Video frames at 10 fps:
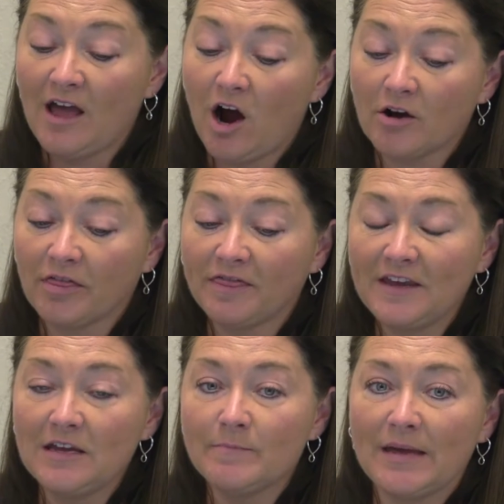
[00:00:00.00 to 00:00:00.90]
Our
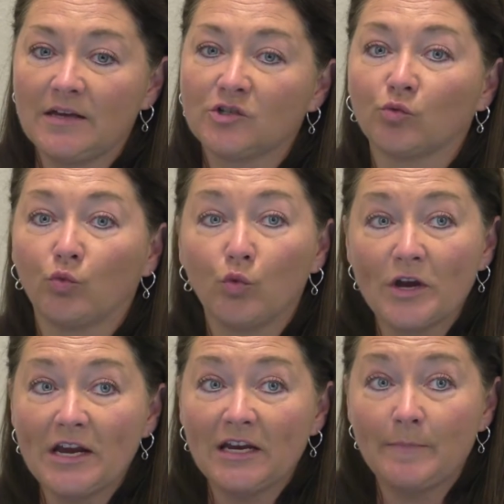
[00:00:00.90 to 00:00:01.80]
theme is
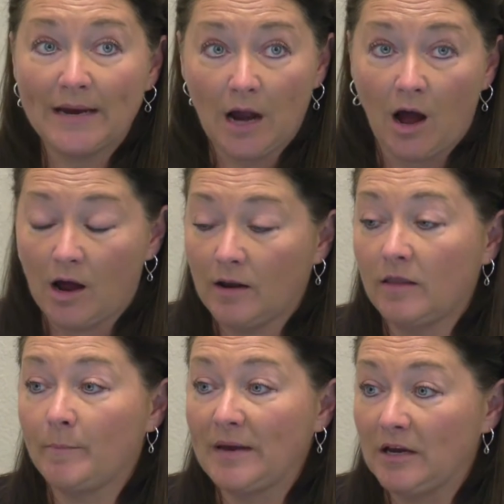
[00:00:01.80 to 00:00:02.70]
Read Beyond
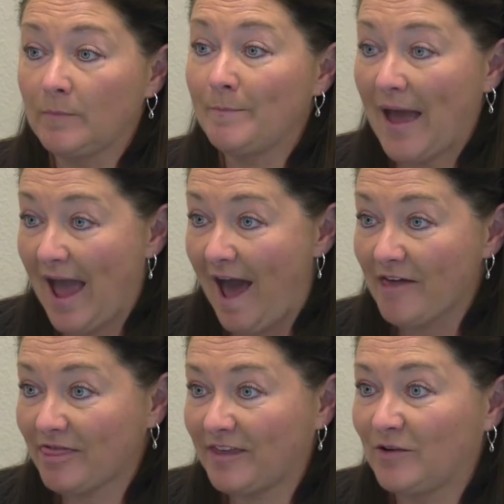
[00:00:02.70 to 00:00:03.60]
the Beaten
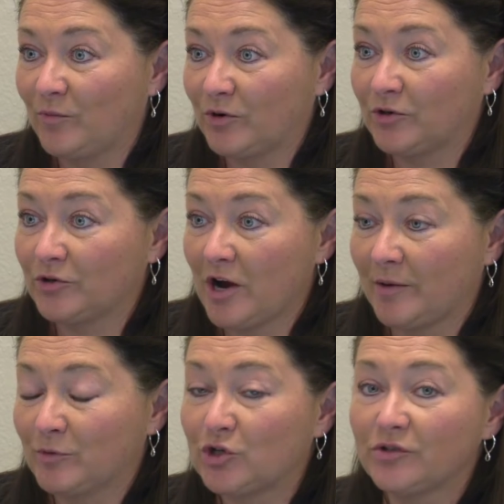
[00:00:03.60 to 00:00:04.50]
Path, and we're
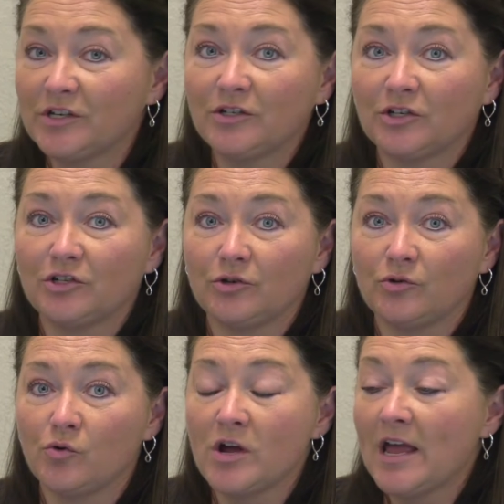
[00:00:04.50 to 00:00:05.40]
choosing to
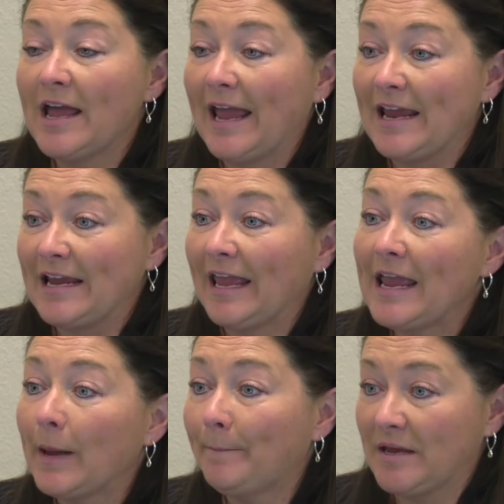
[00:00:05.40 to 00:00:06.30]
do a
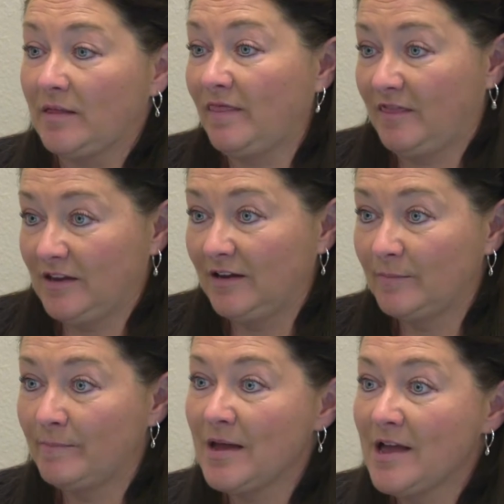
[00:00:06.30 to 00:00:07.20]
camping
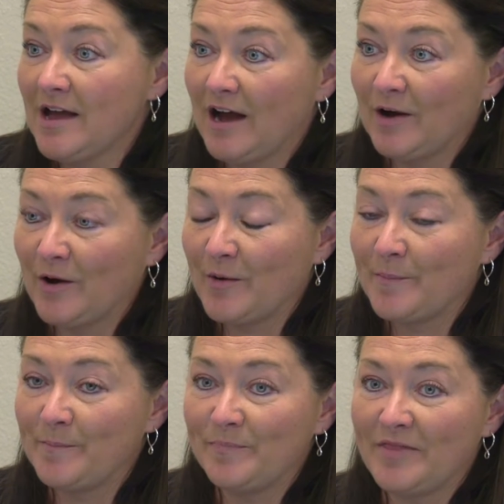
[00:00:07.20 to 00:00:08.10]
theme
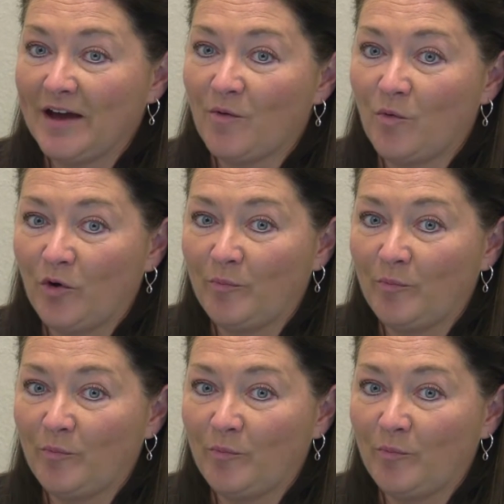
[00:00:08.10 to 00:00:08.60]
that will